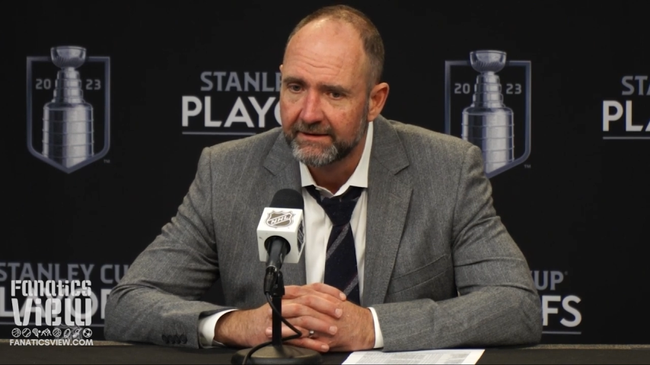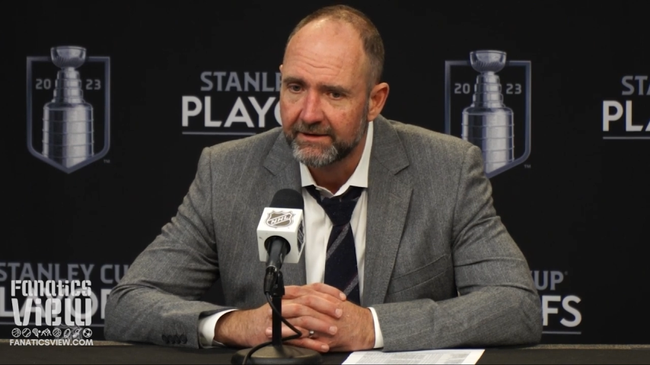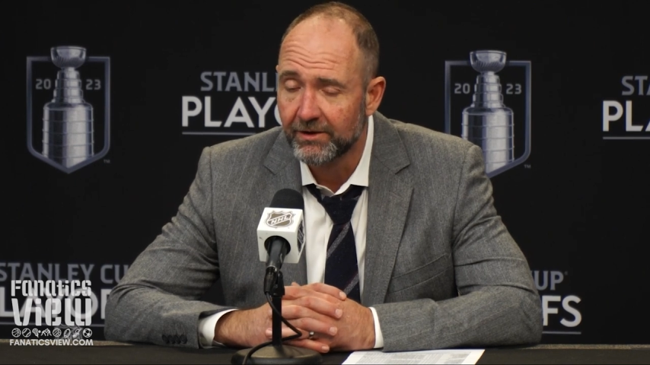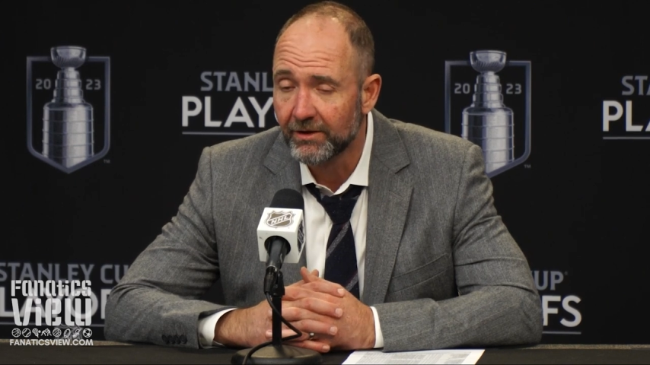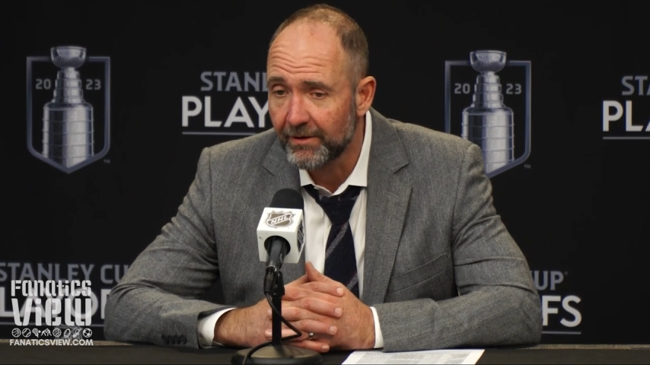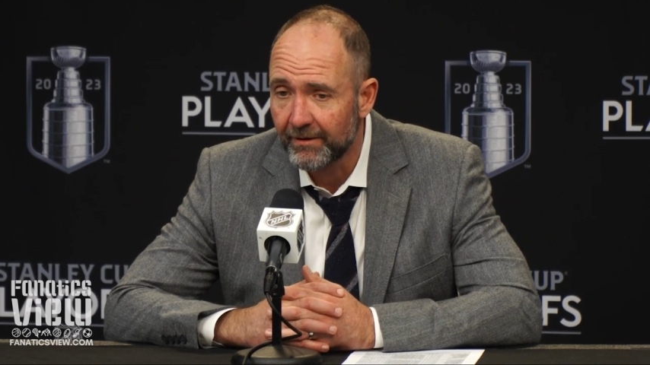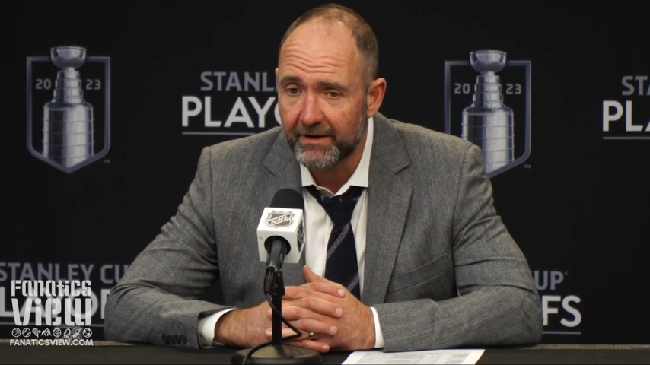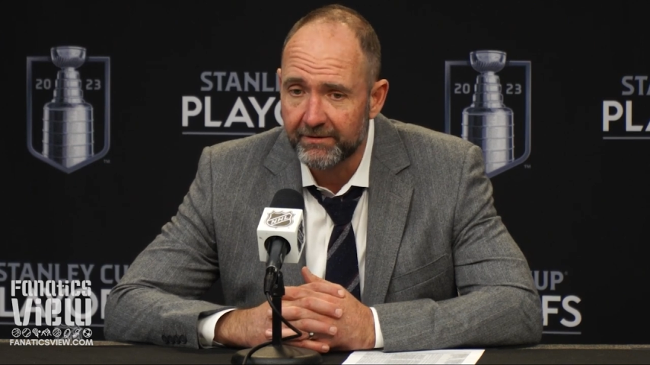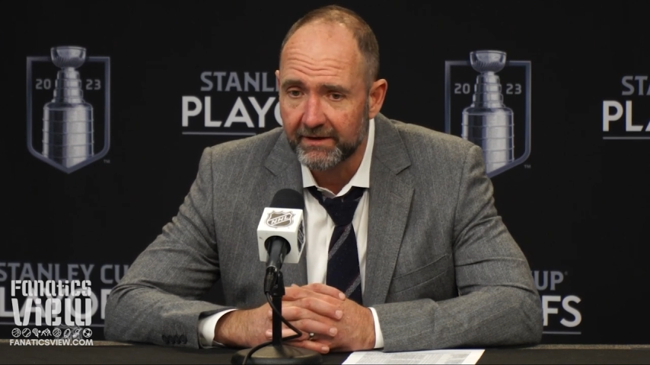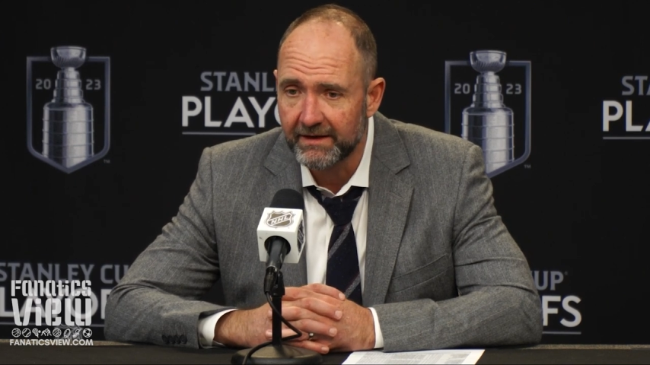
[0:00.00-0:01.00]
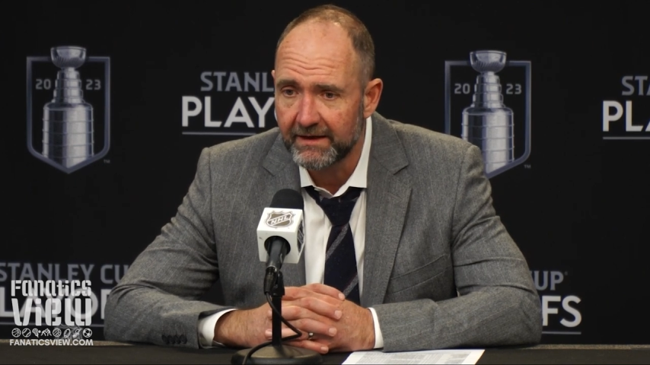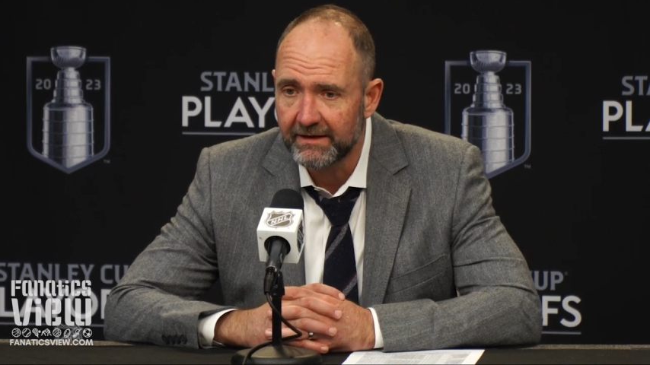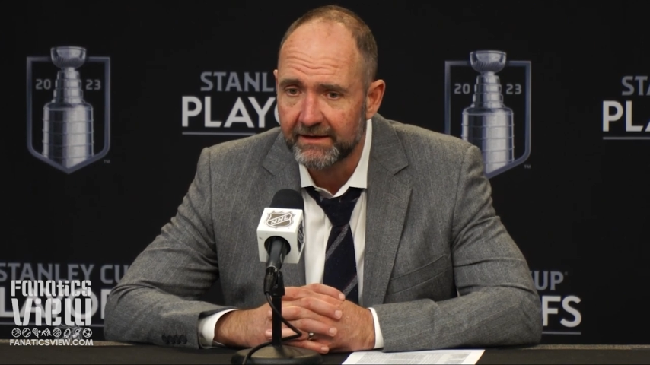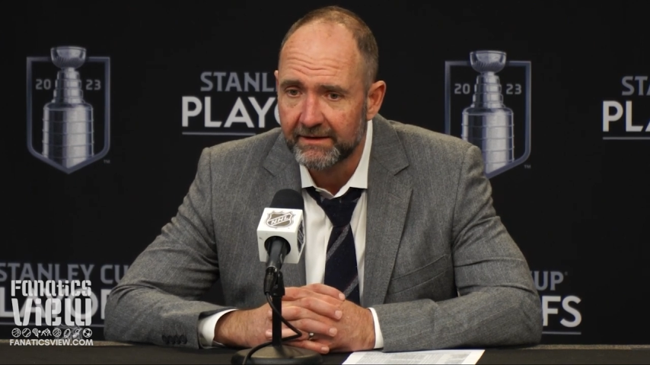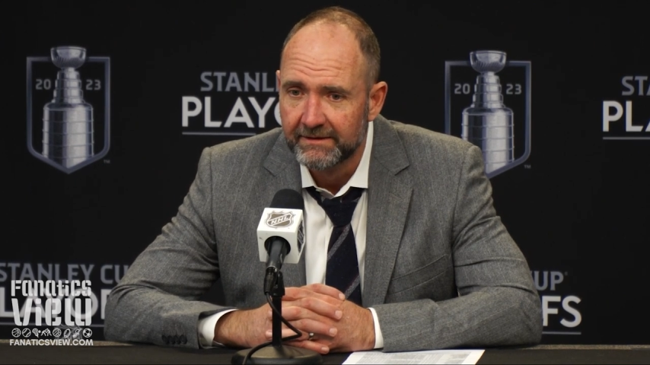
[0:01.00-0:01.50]
You look around the
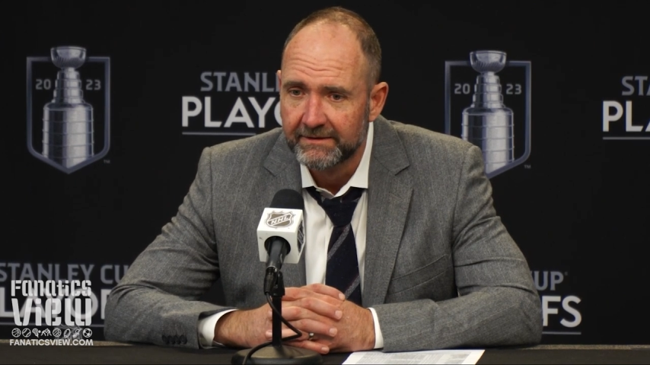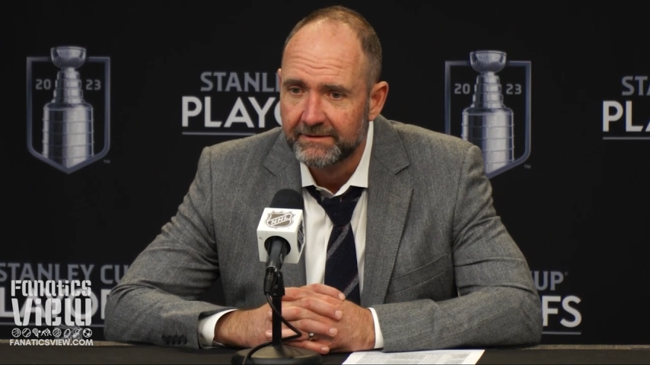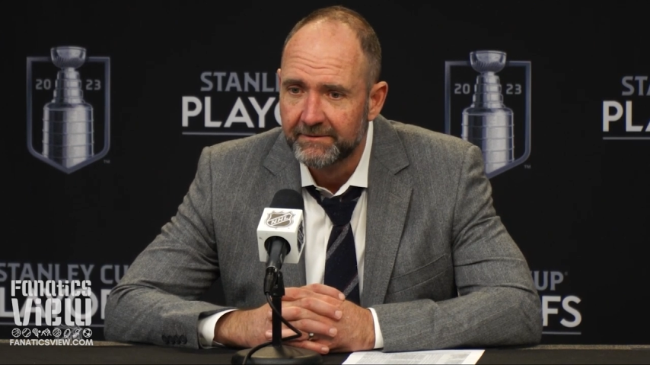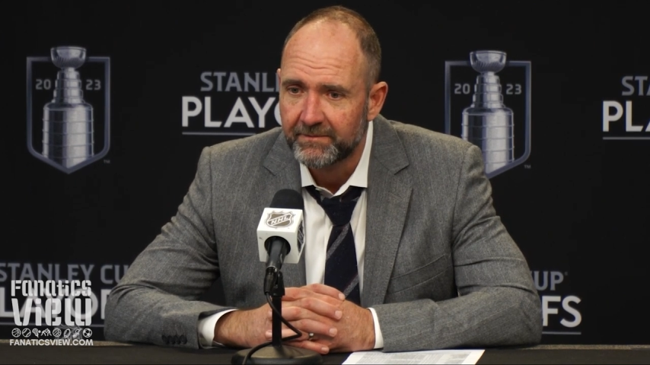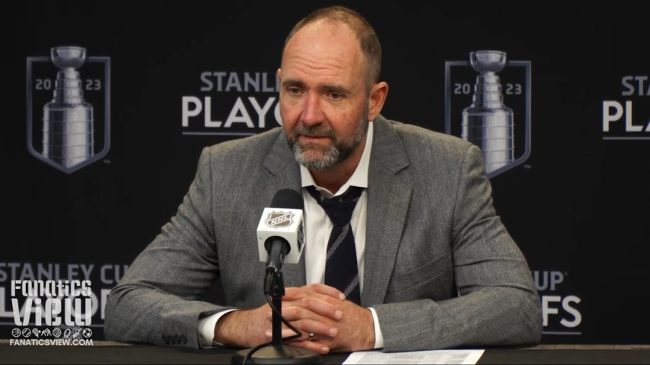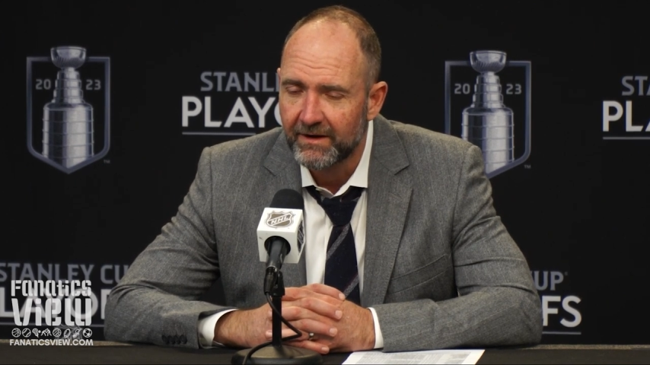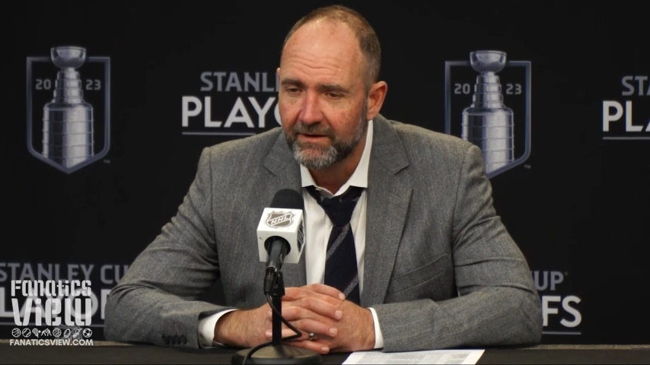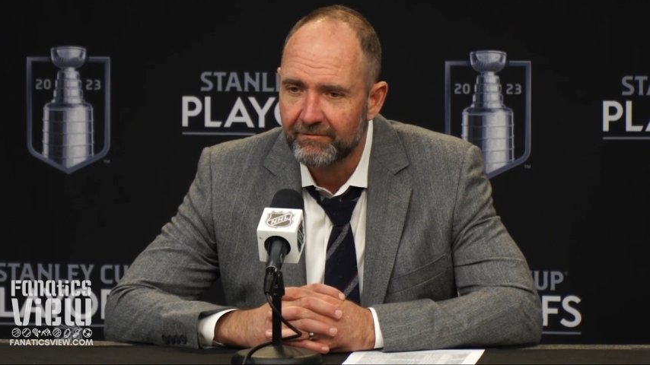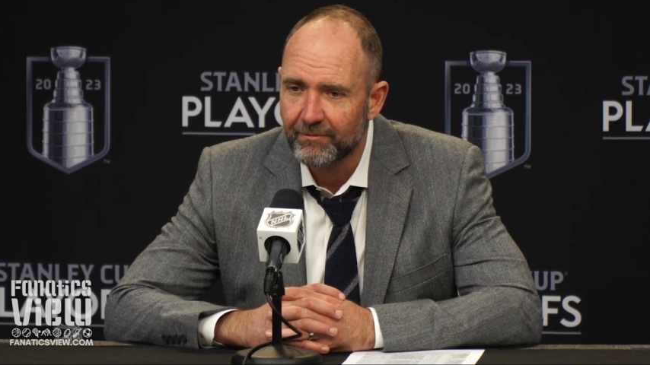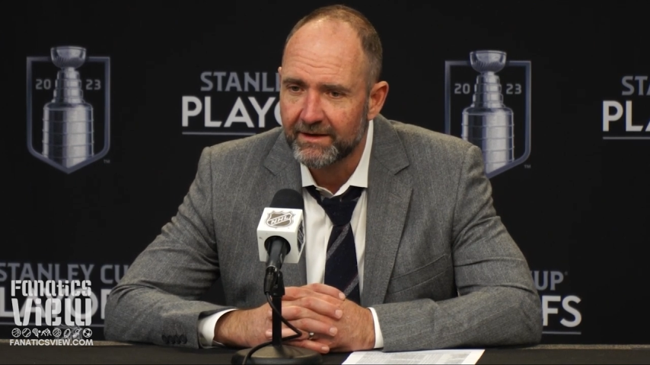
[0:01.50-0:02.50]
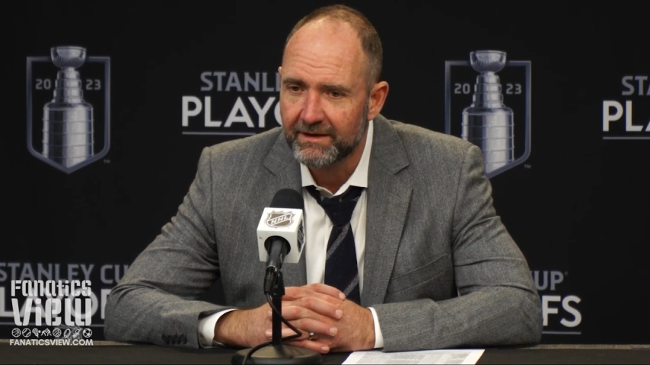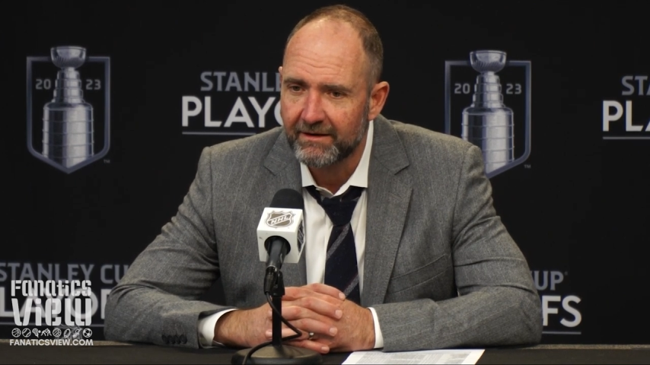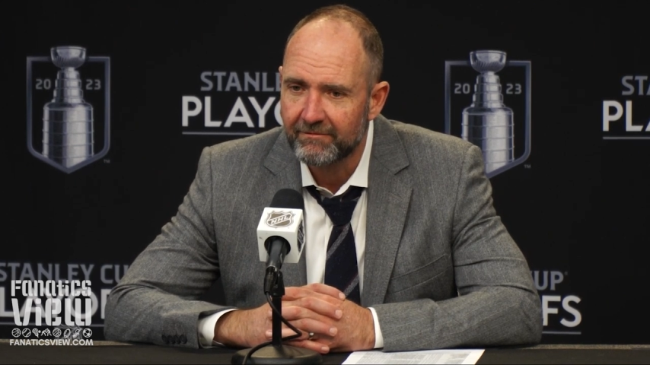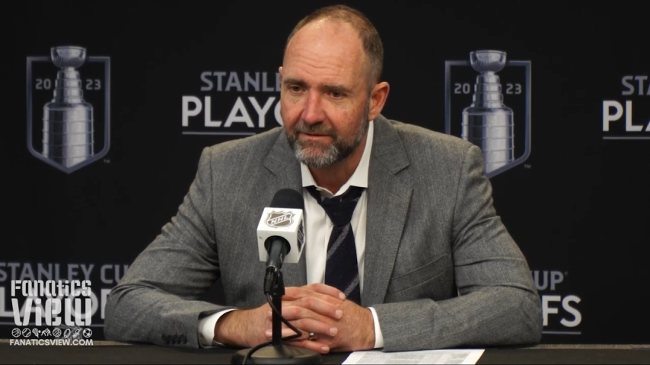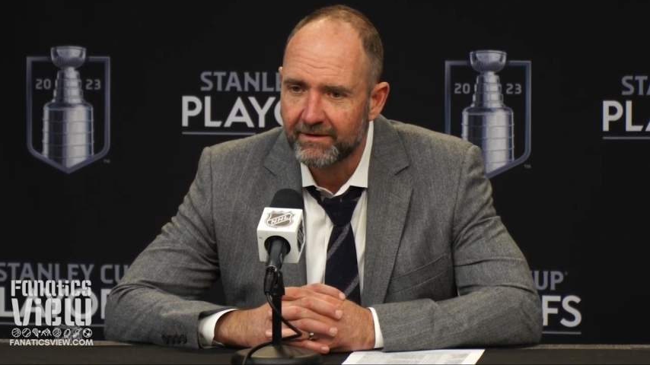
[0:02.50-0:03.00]
league, you know, everyone, everyone,